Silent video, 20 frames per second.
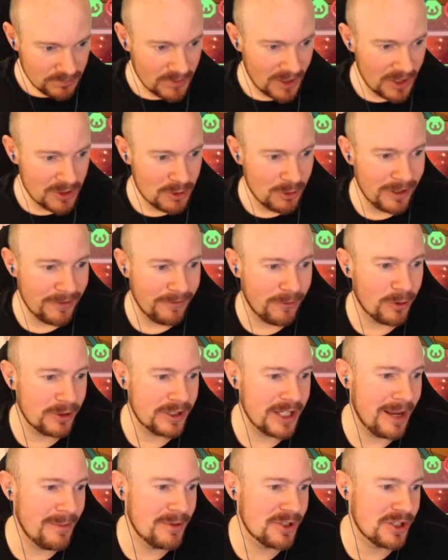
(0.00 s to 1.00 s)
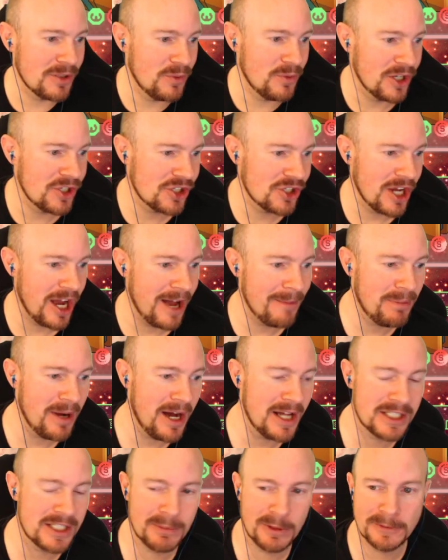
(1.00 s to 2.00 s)
24 damage in one shot
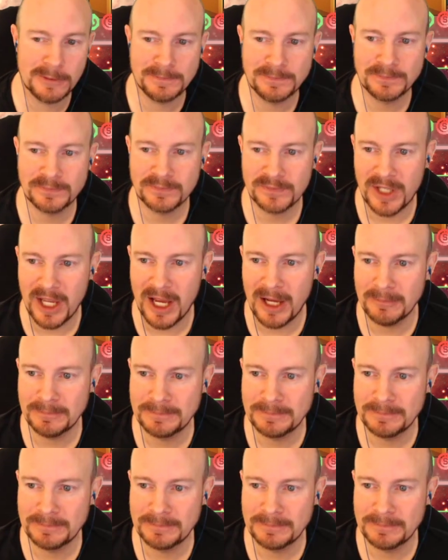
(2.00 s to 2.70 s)
possible. Yeah.